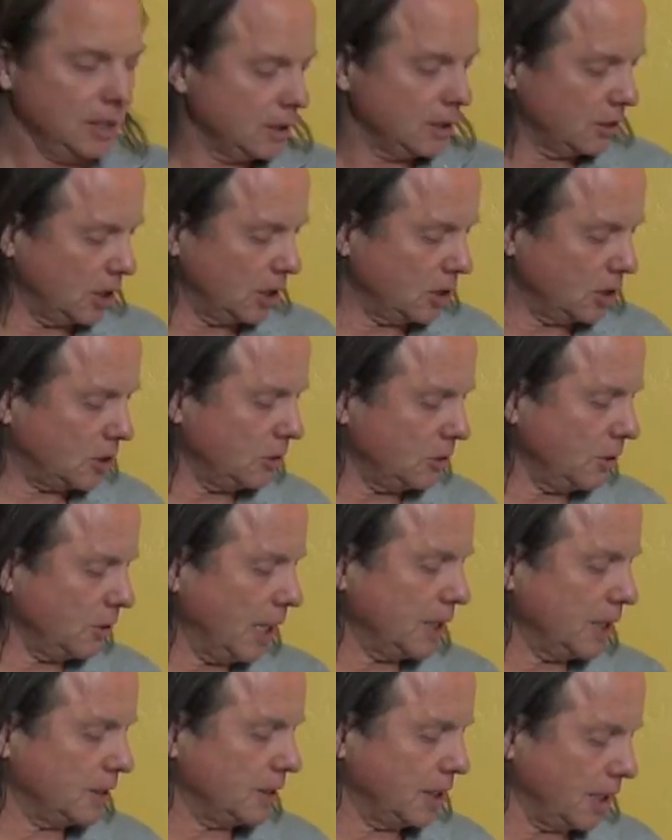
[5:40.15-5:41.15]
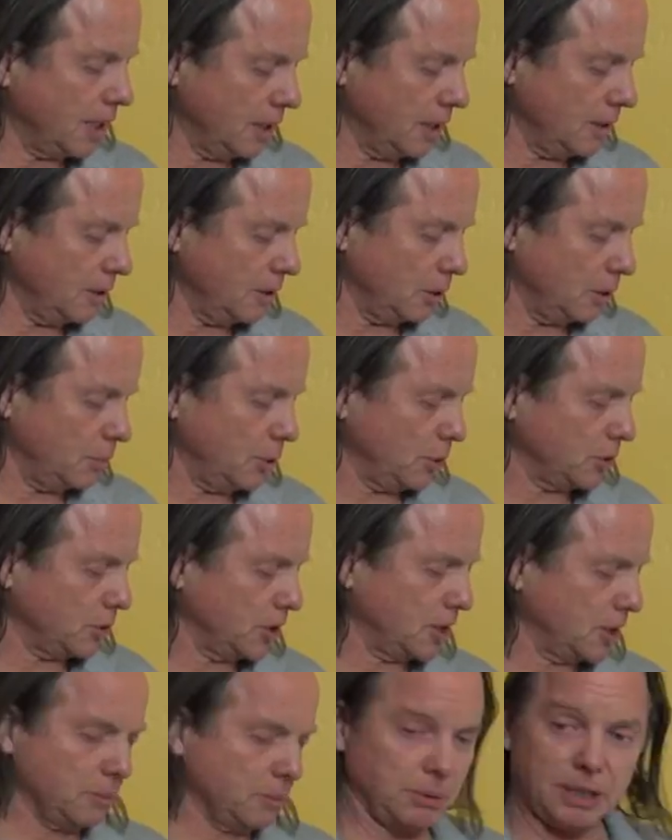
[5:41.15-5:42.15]
These two hang together. They're both
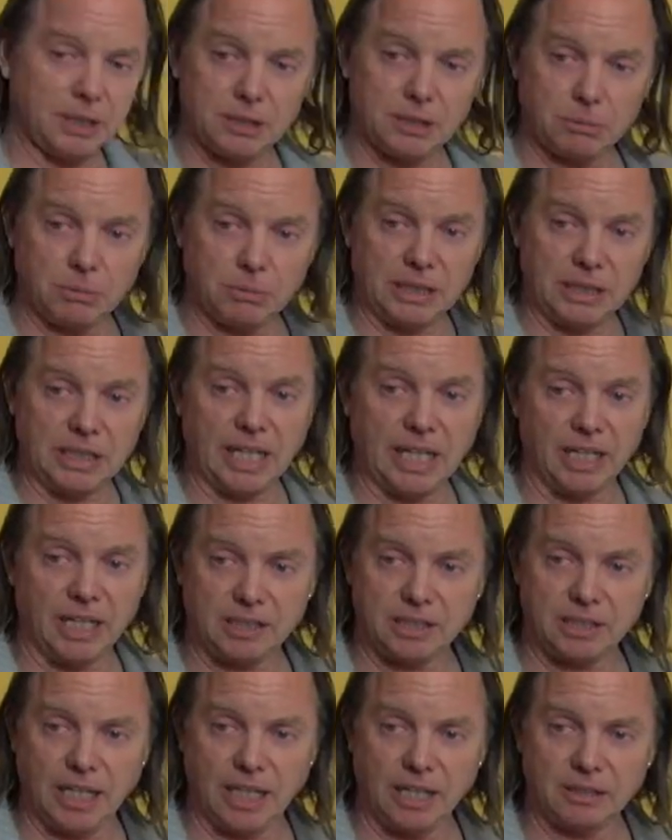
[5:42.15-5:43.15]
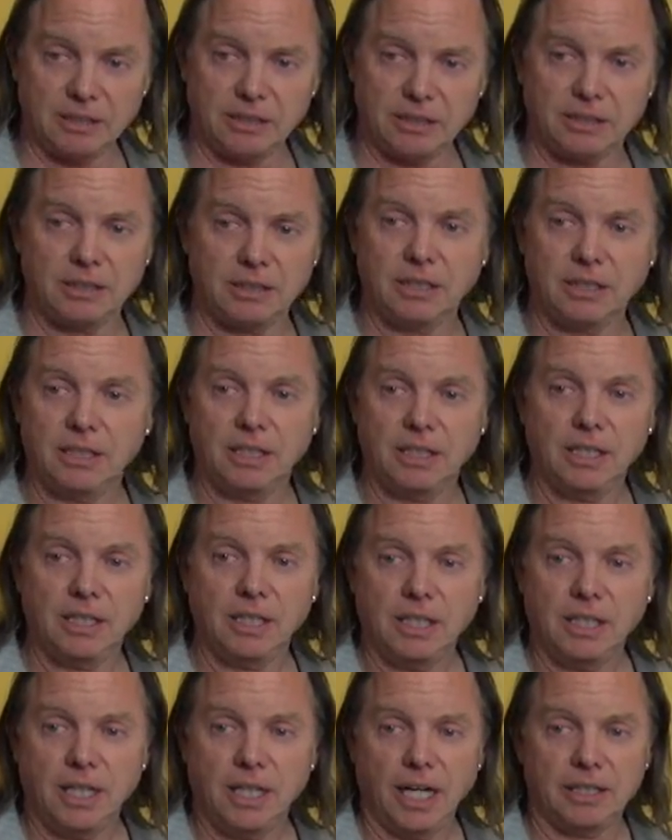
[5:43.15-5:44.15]
sibilants, meaning S sounds,
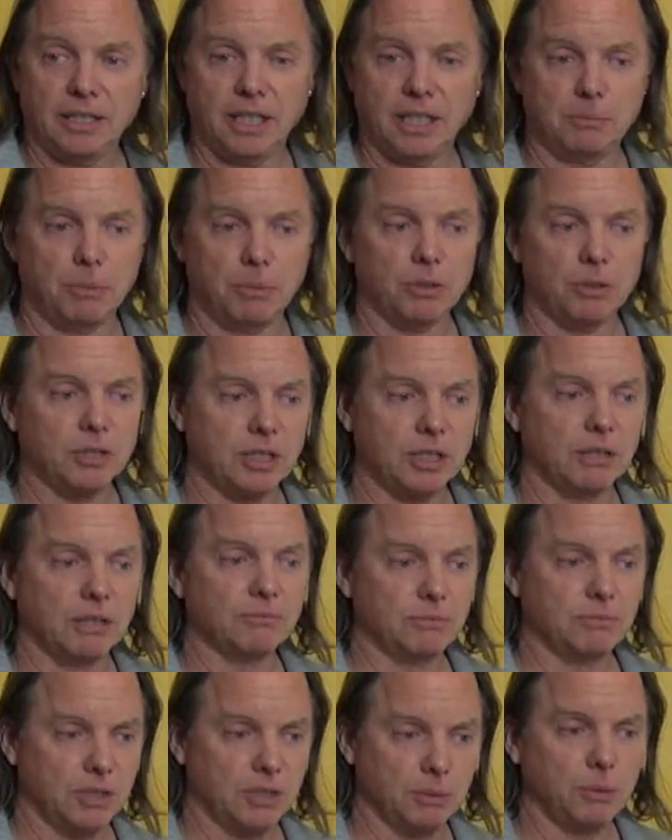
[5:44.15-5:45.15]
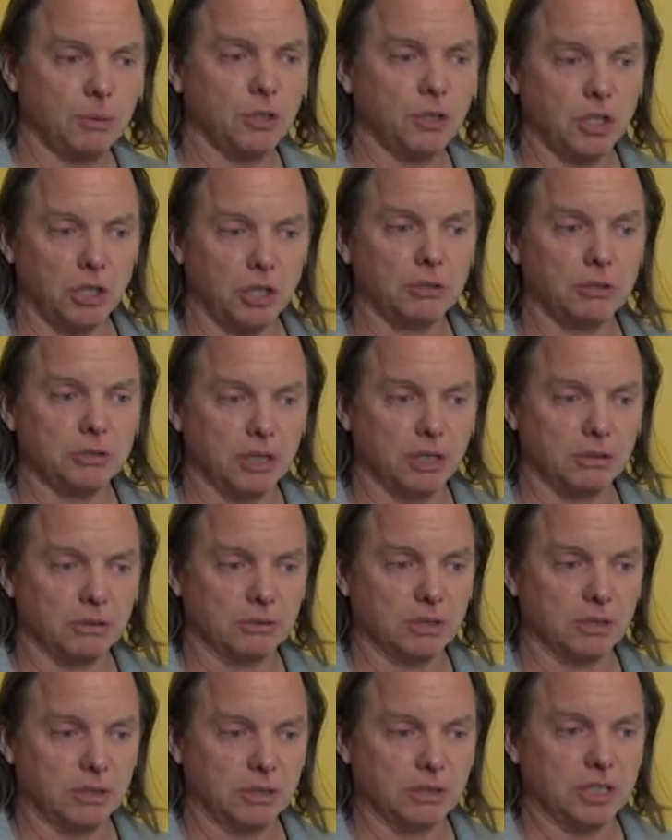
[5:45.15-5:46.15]
and they're both low tone.
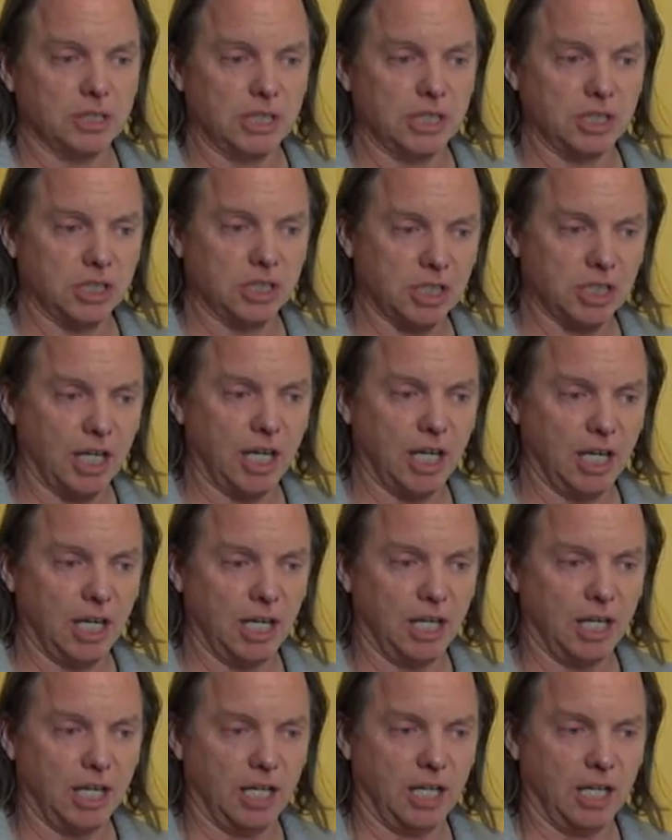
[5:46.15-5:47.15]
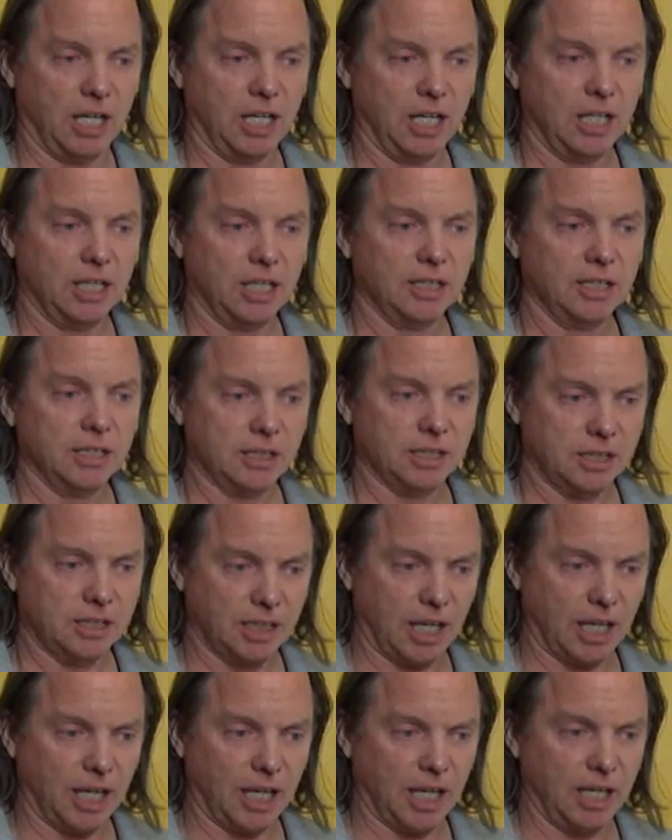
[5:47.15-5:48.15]
So say sha,
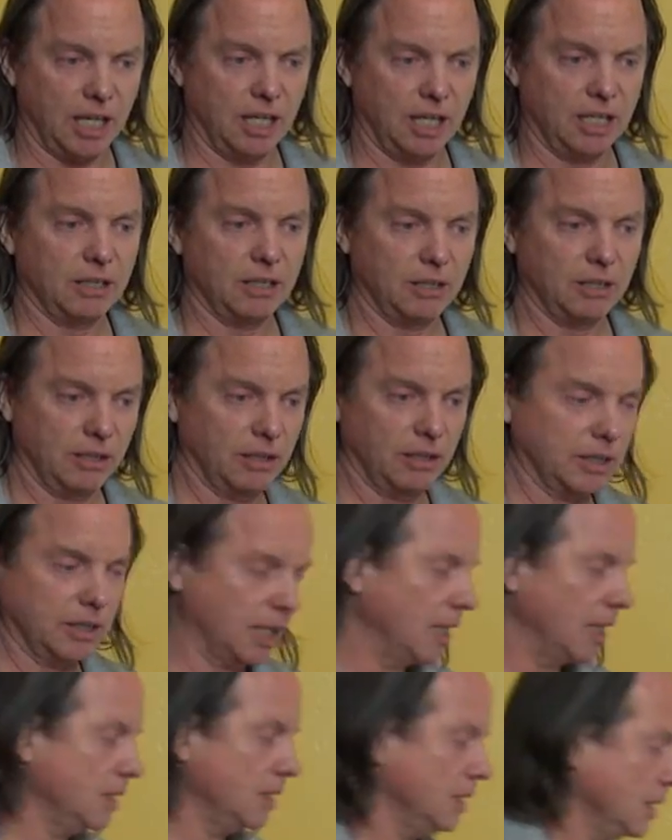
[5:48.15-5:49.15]
sa. Okay.